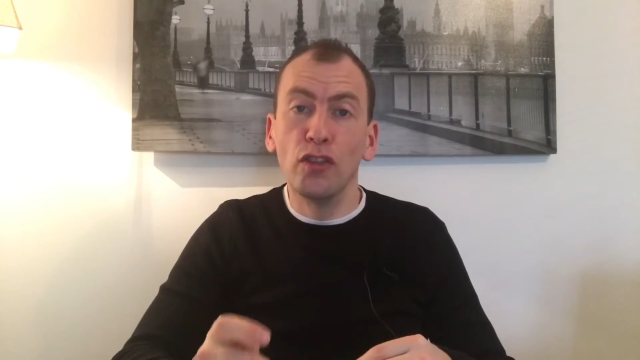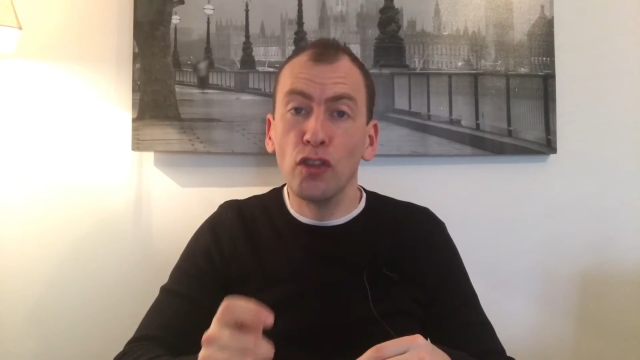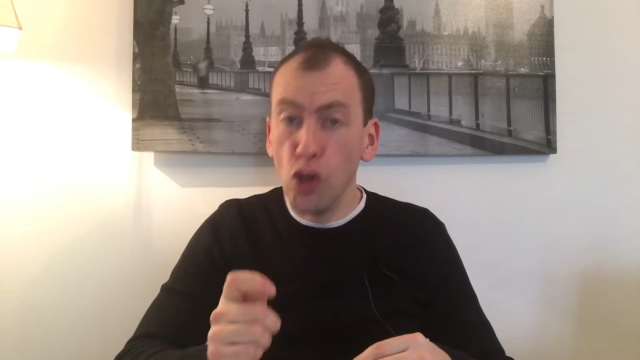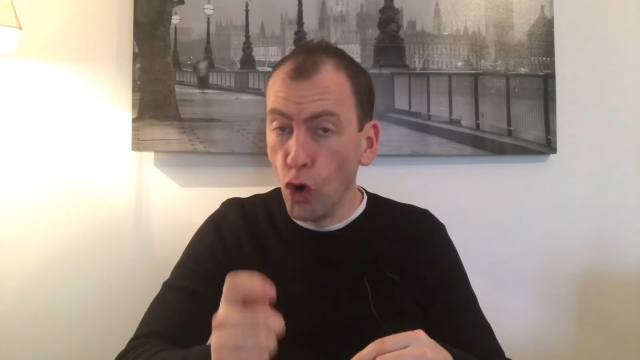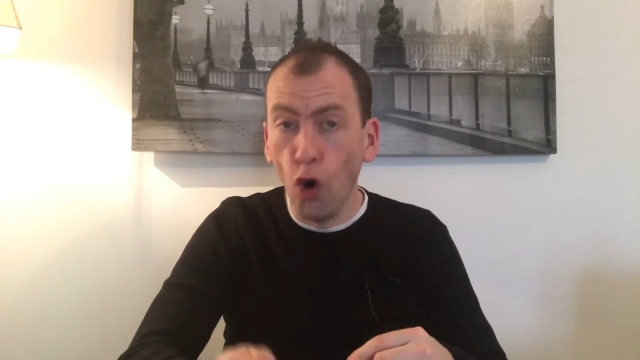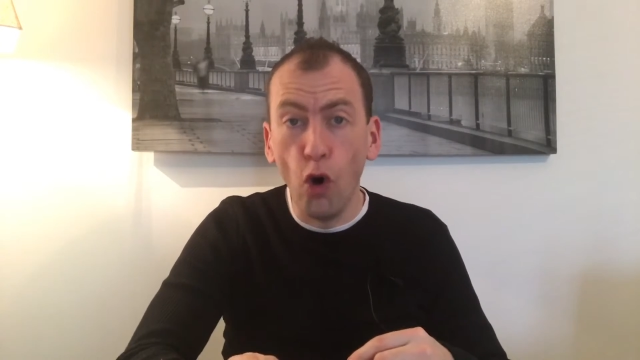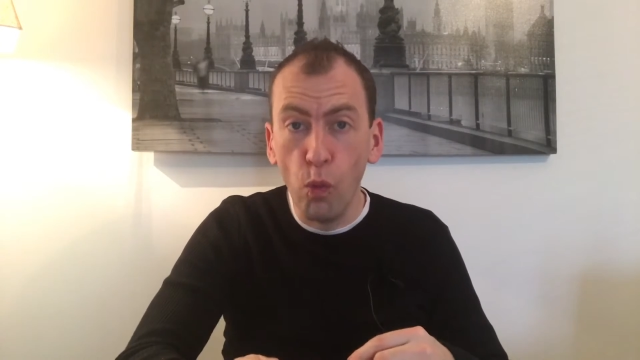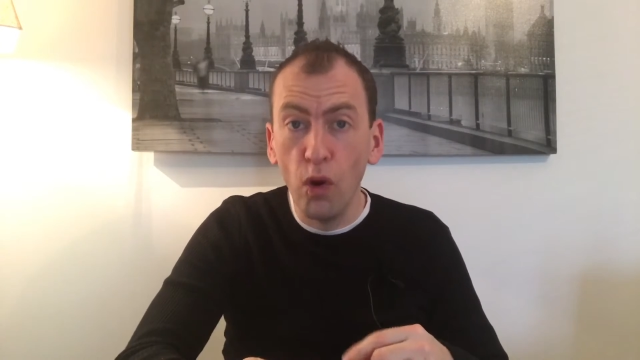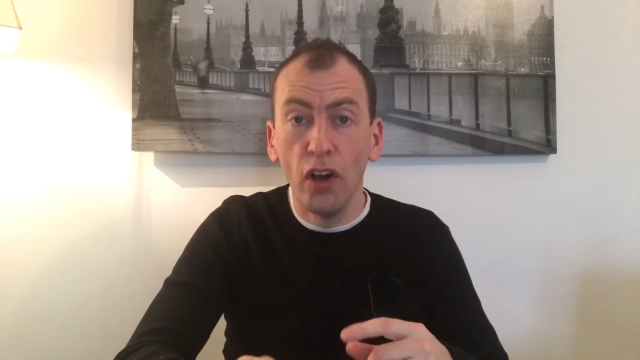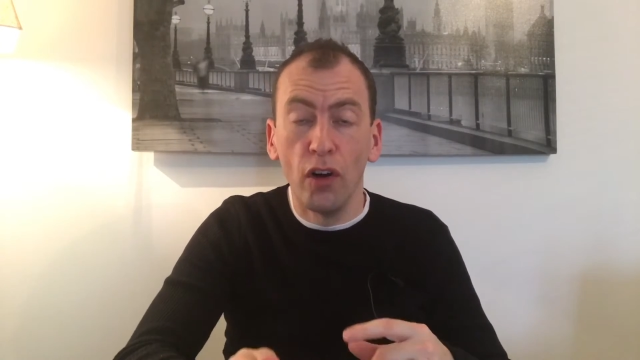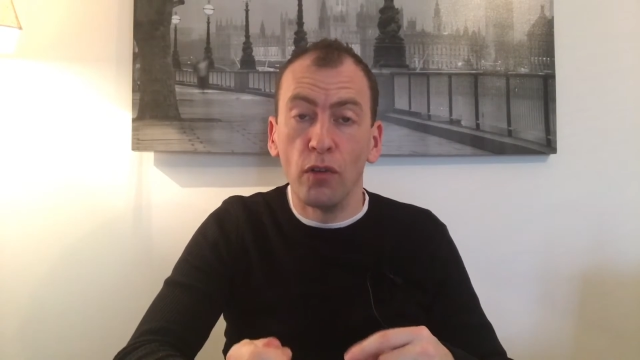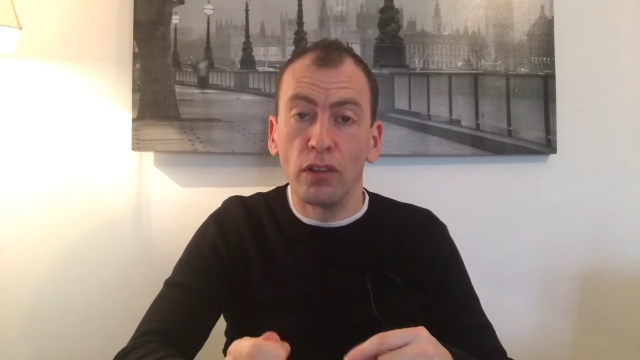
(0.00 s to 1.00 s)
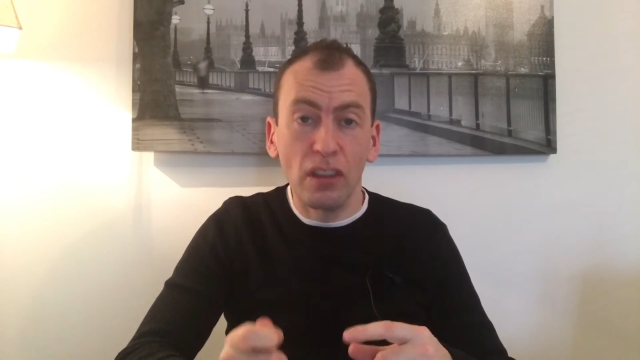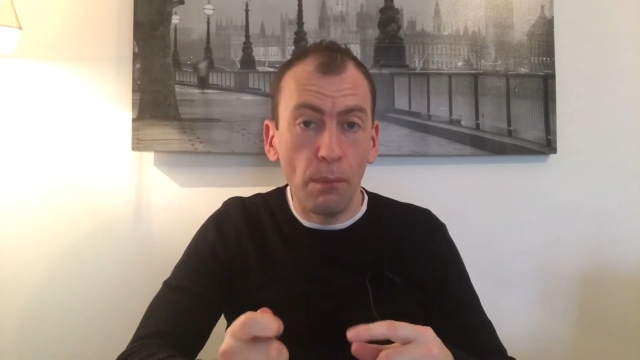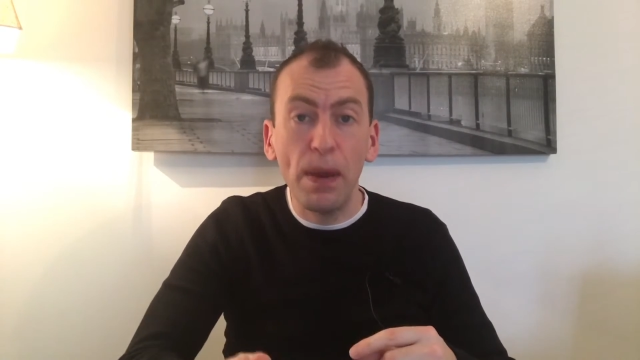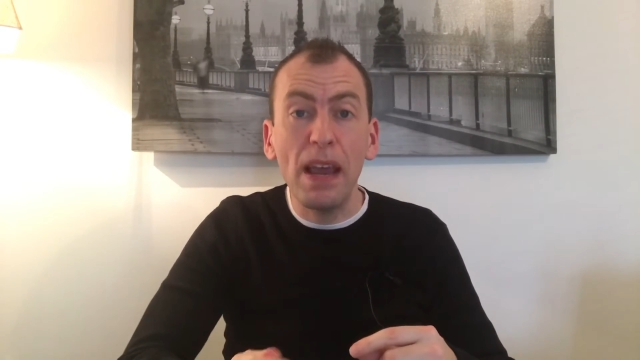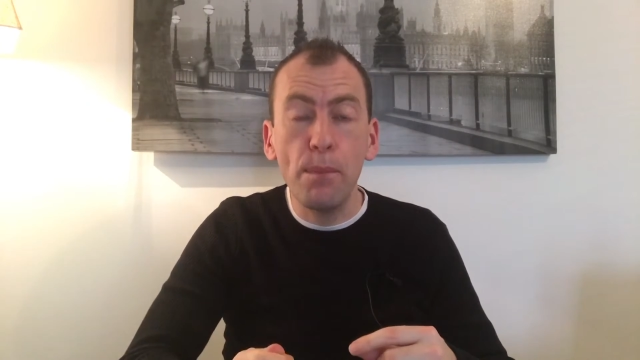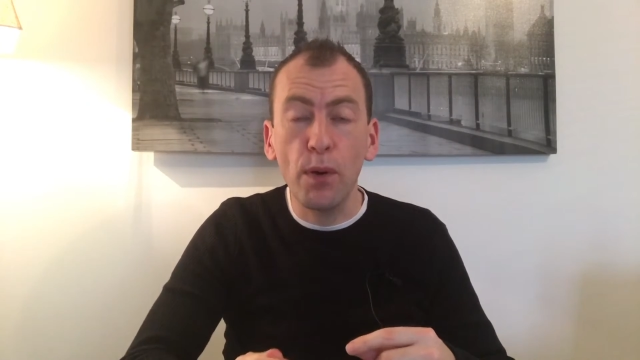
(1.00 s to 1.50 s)
your world, the
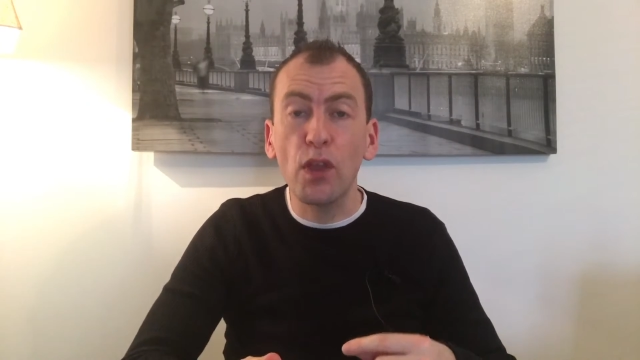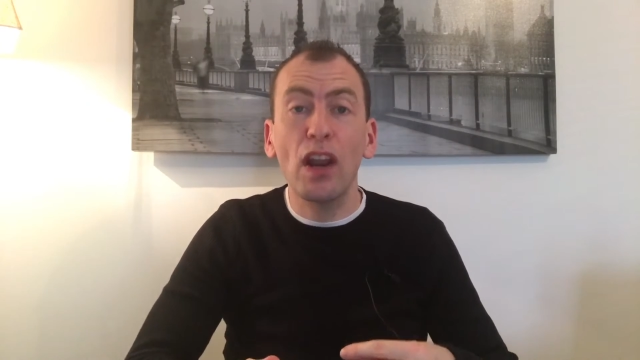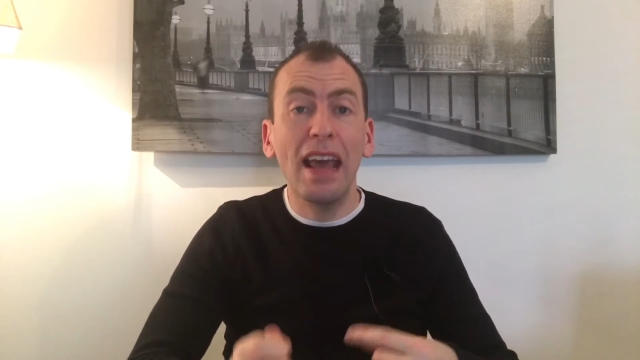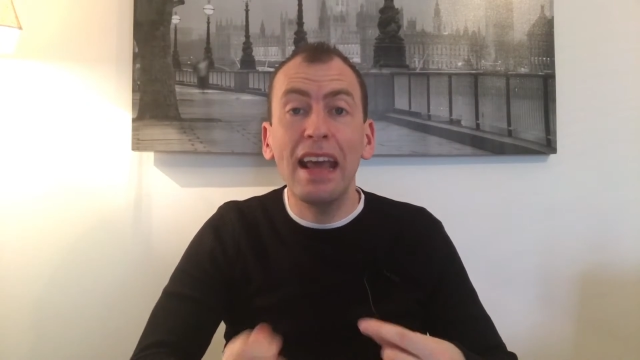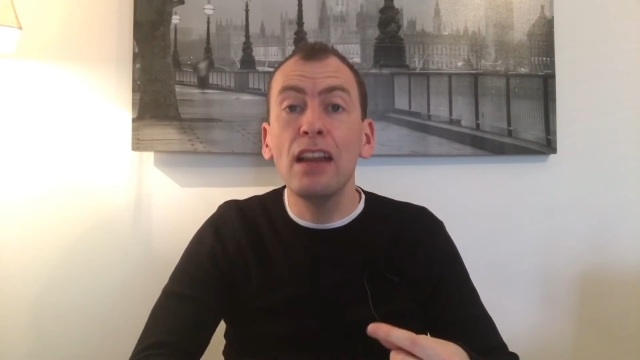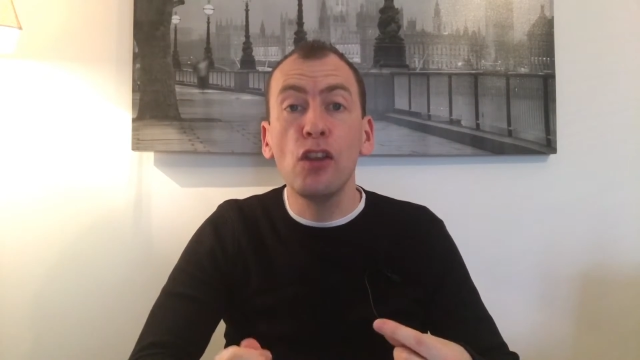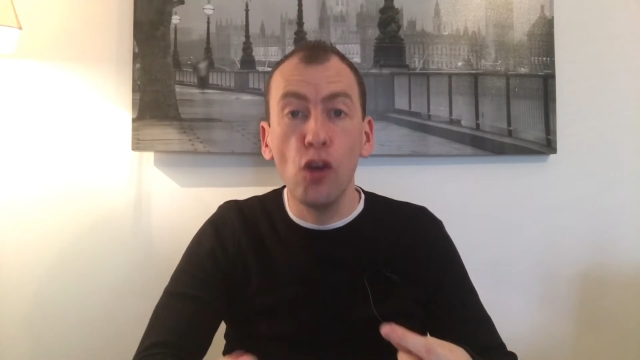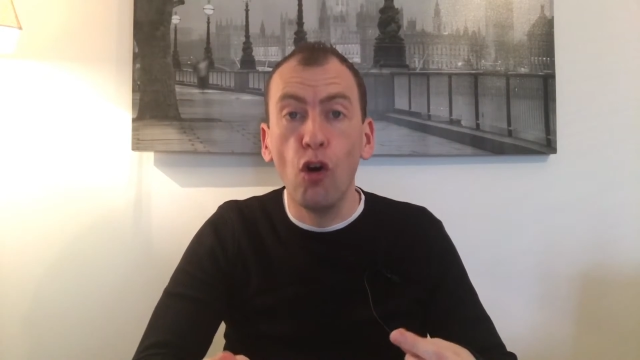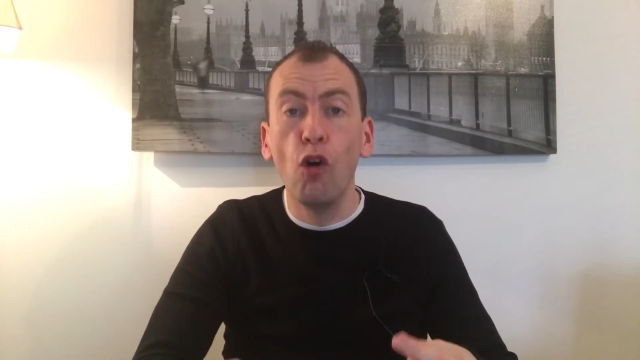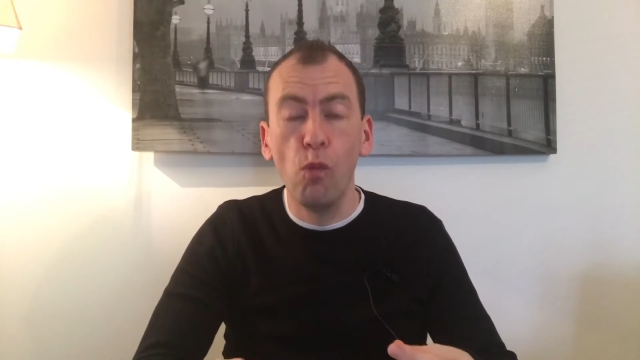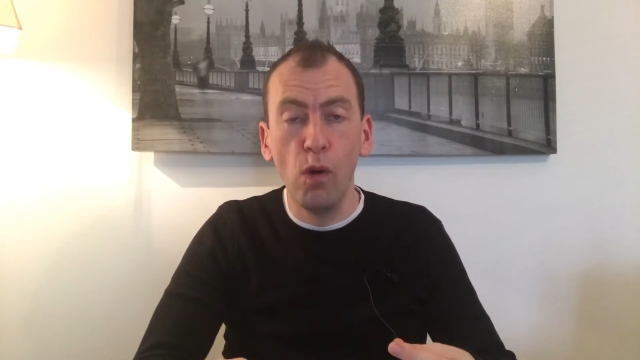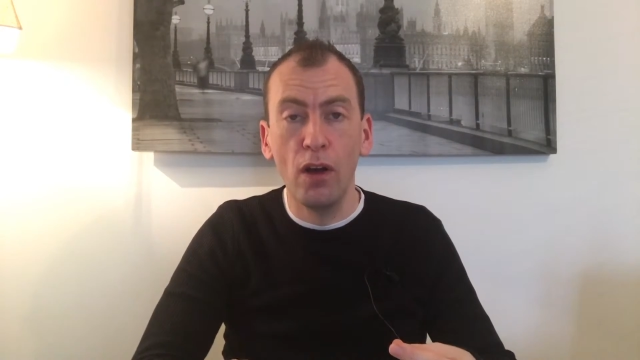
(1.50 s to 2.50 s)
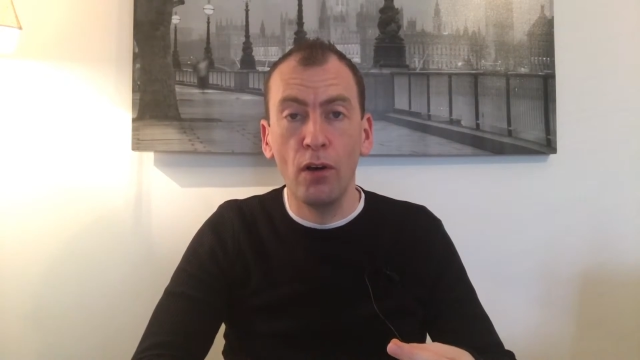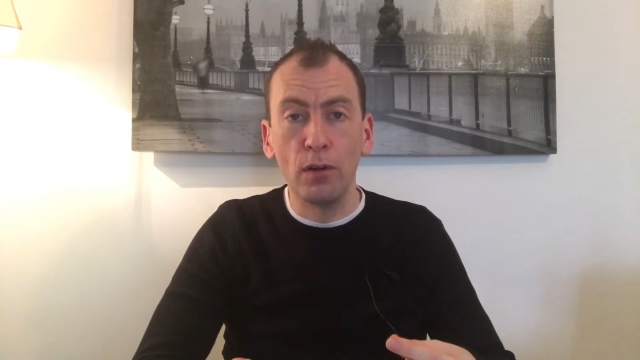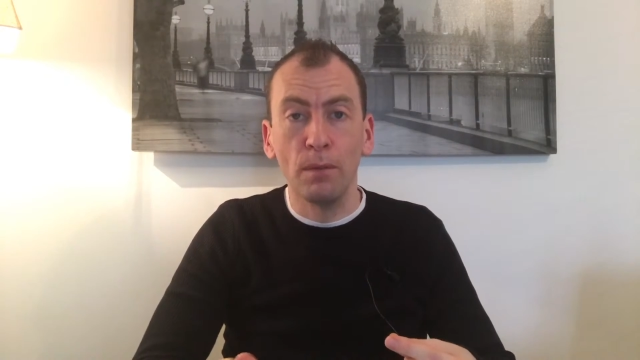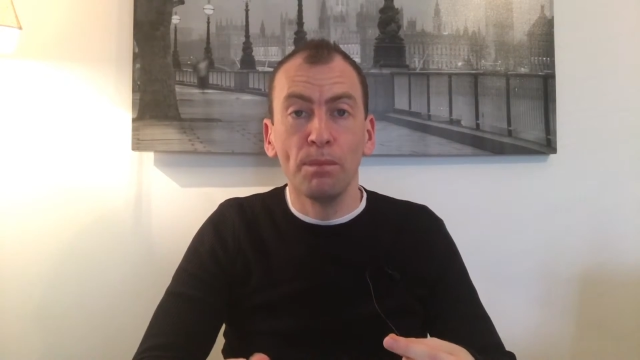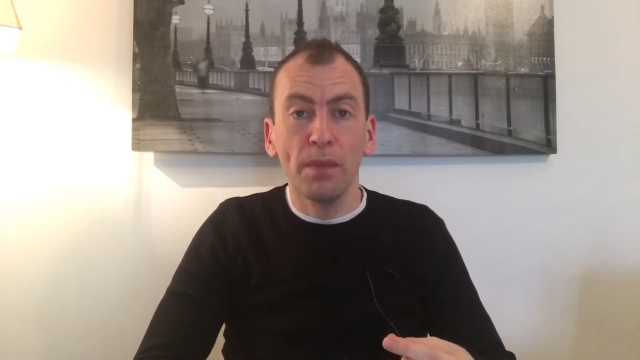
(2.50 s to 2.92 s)
people that are in your world.